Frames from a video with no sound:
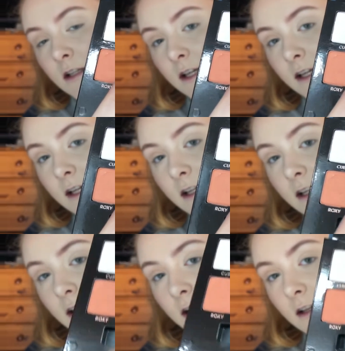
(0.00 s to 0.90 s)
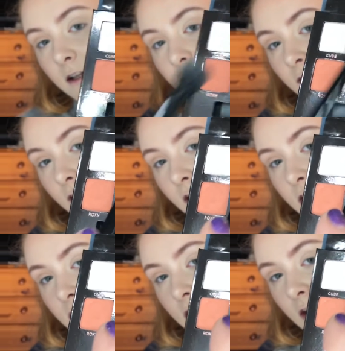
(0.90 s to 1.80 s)
Like if I
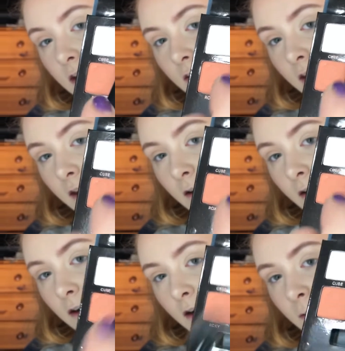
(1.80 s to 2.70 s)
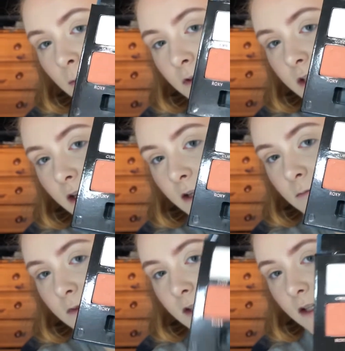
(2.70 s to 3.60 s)
just hit that a couple of
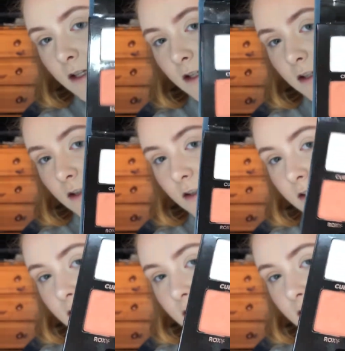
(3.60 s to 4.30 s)
times, like you can